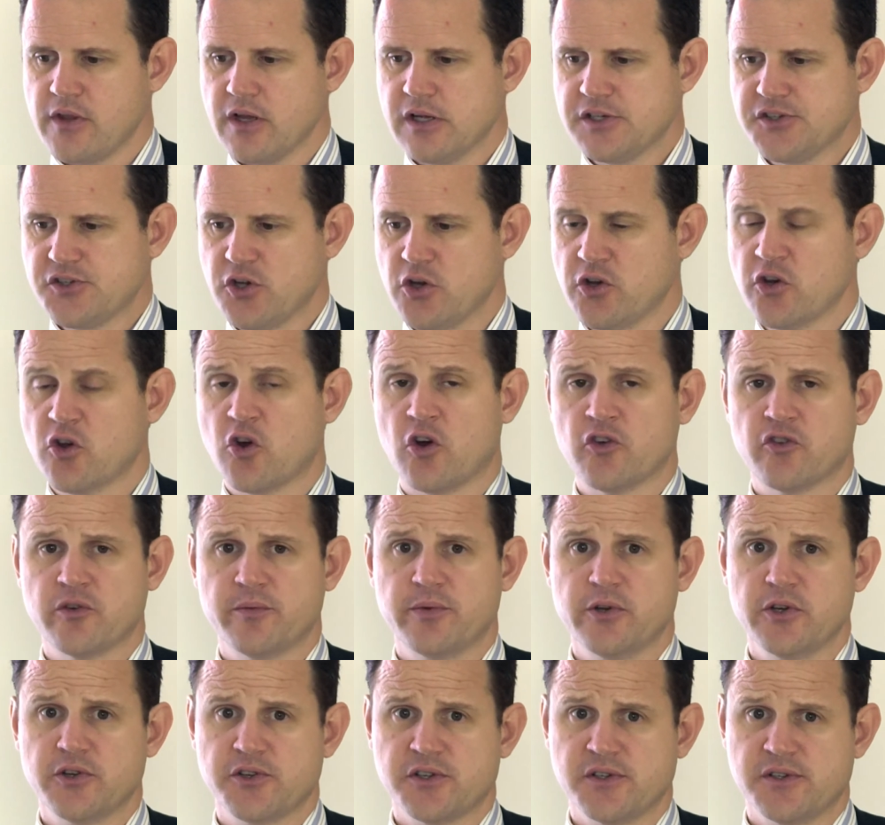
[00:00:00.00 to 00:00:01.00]
Certain
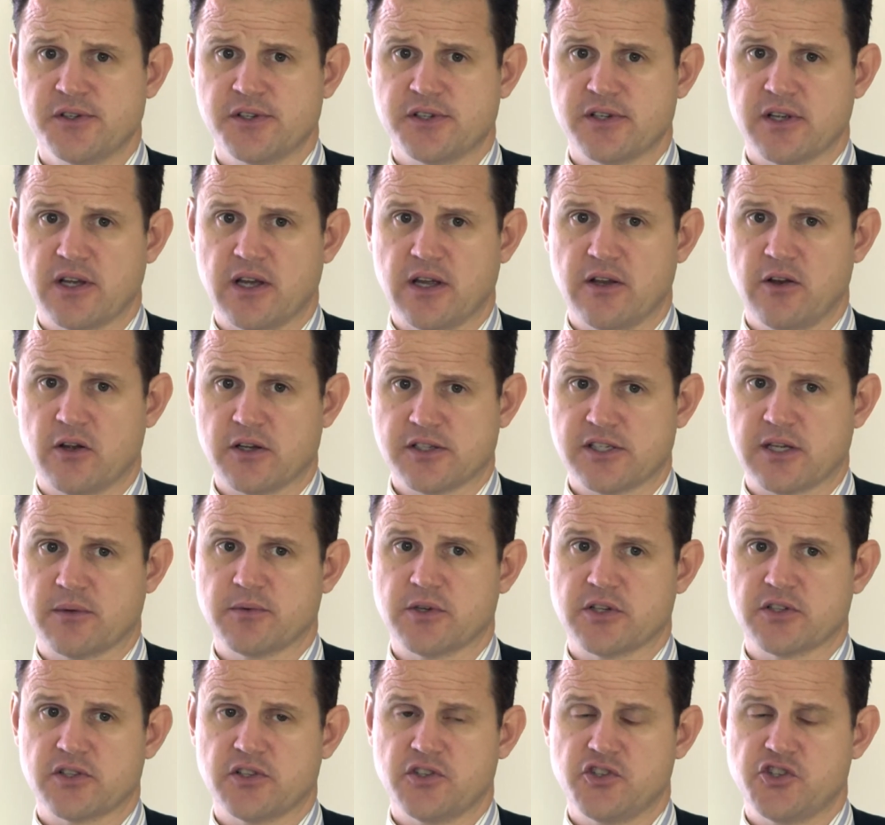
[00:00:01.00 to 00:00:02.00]
contributions are not
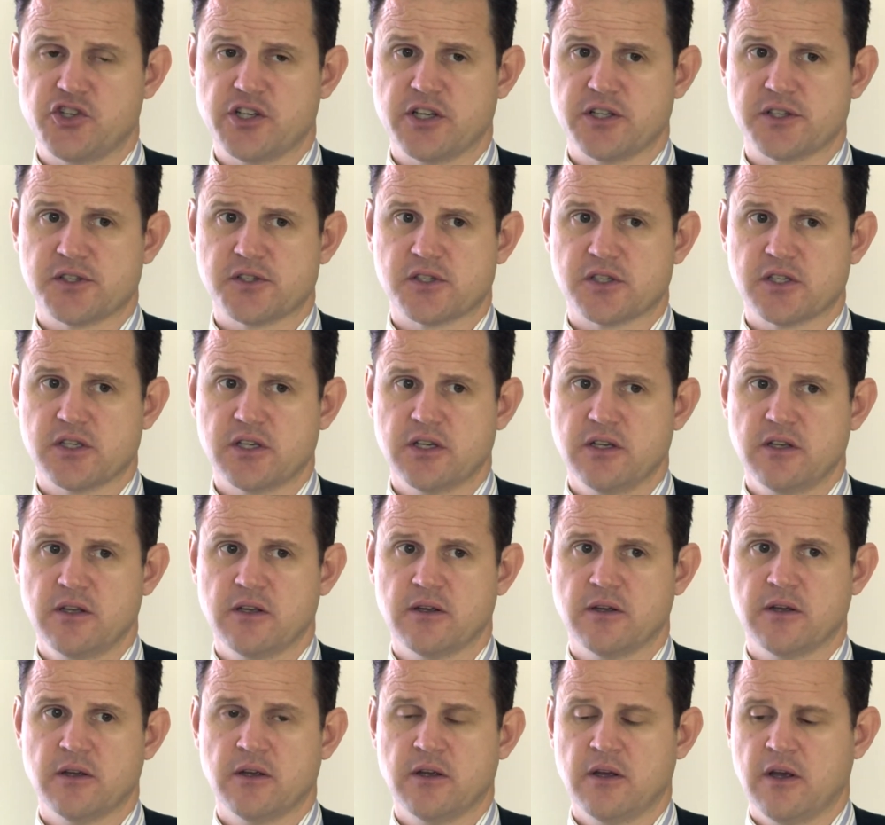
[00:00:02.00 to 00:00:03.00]
subject to GST,
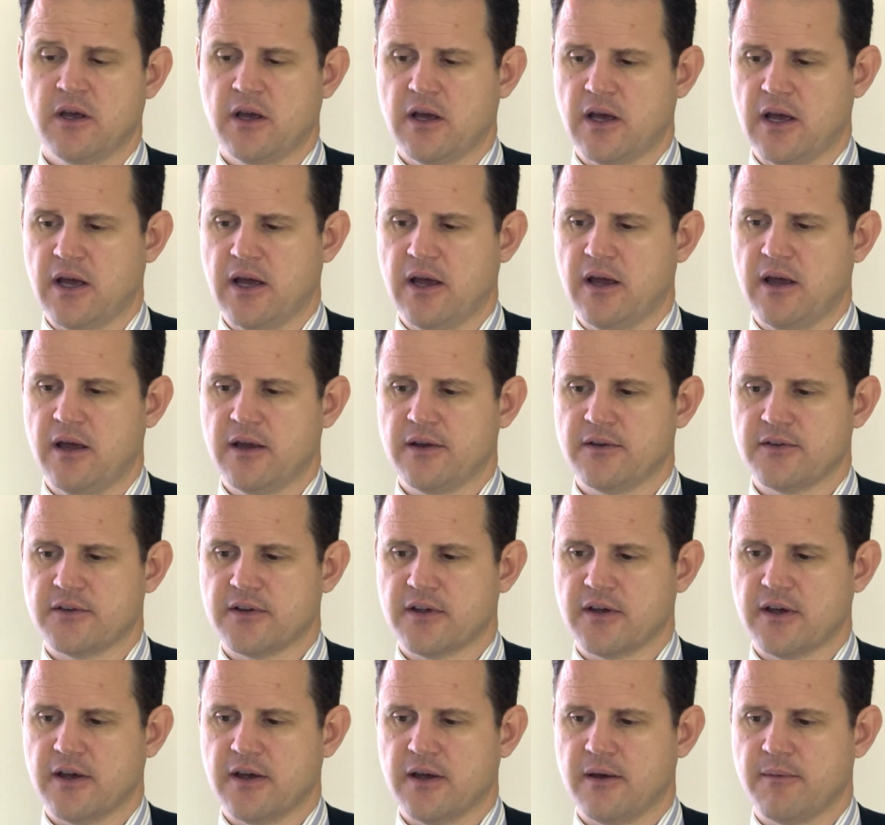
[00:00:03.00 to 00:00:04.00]
and
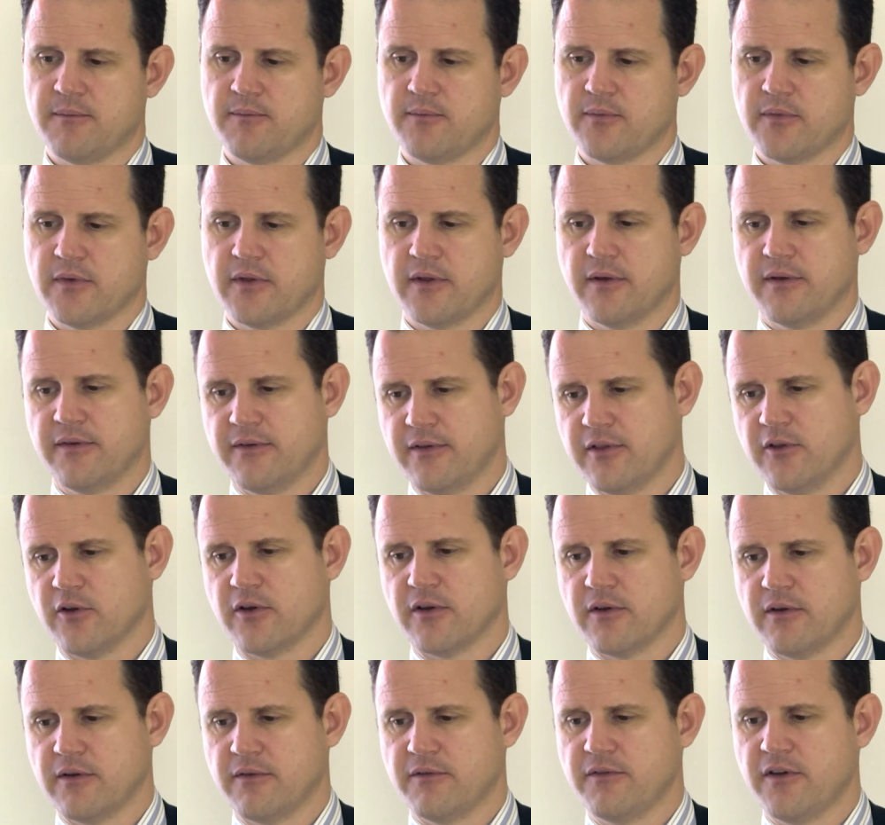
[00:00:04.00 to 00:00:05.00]
look,
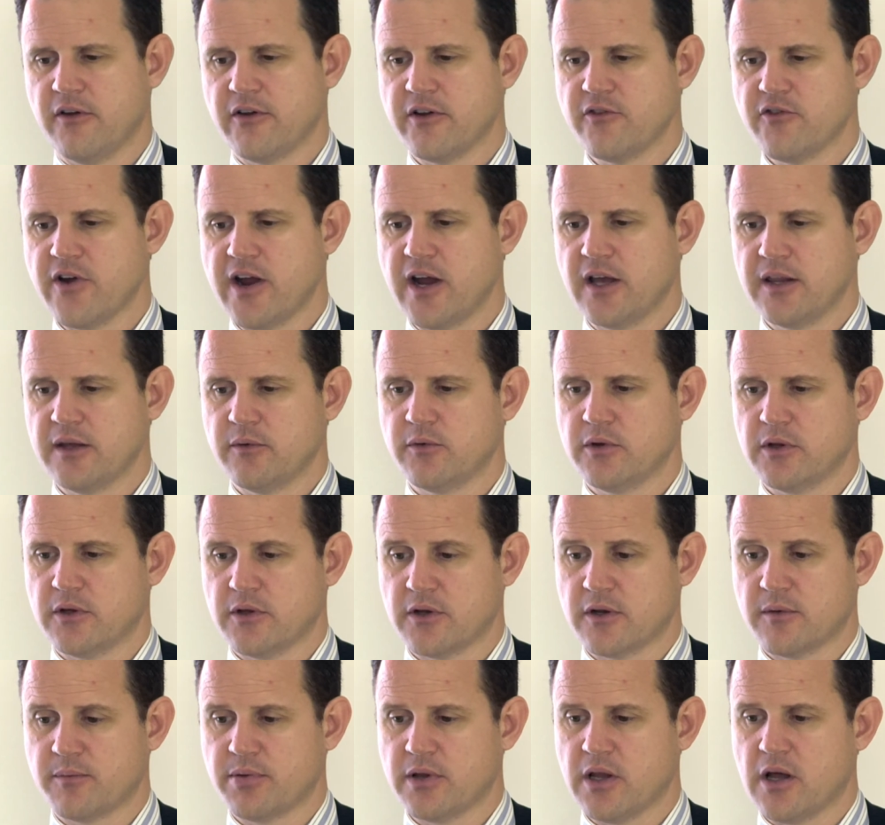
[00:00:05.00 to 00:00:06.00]
very rarely will
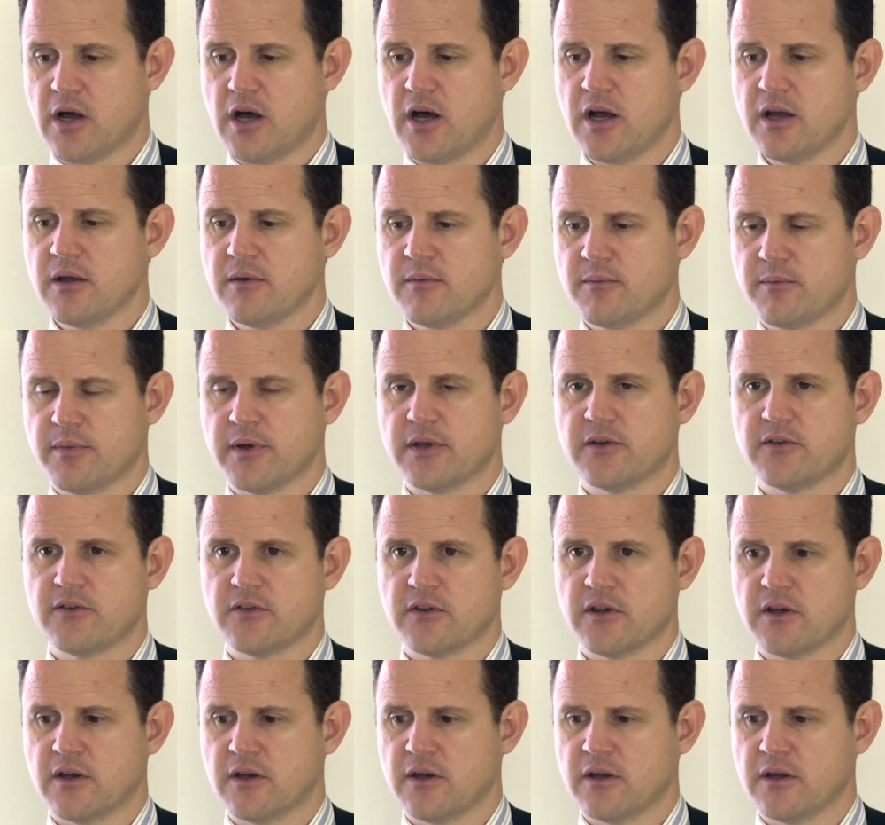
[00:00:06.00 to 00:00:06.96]
it apply, but